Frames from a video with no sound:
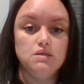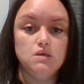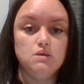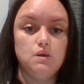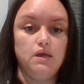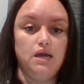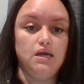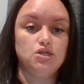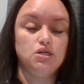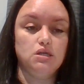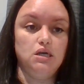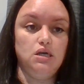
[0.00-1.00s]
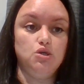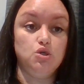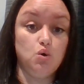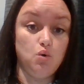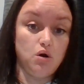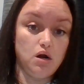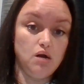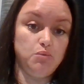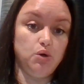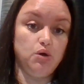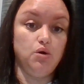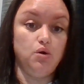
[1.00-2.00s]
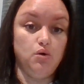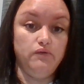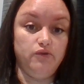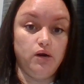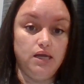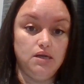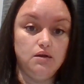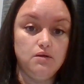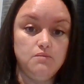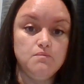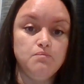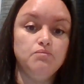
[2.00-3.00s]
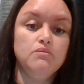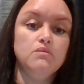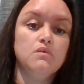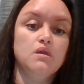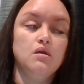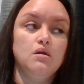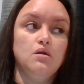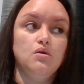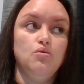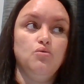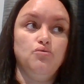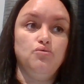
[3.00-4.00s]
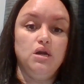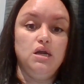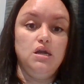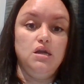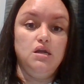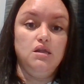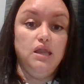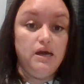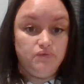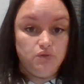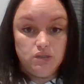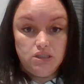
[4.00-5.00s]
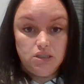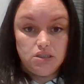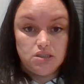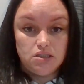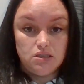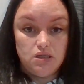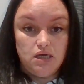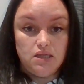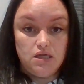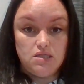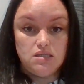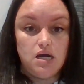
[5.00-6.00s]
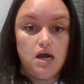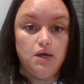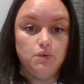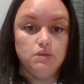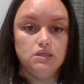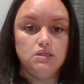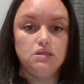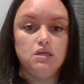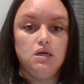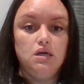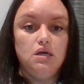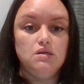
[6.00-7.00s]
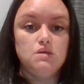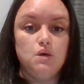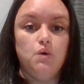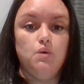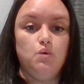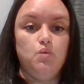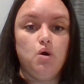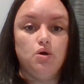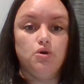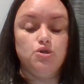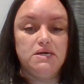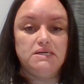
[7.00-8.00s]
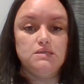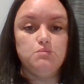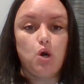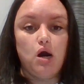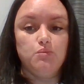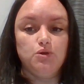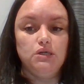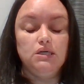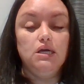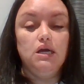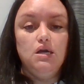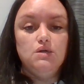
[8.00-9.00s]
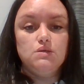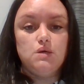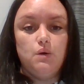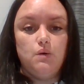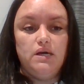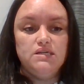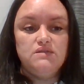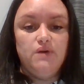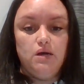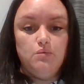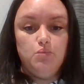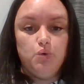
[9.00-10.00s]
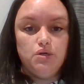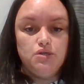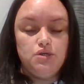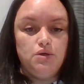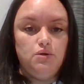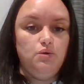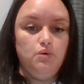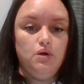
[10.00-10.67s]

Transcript: So they actually tore up our whole veranda, re-leveled it, and then tiled it so the water drains properly. So that's very important too.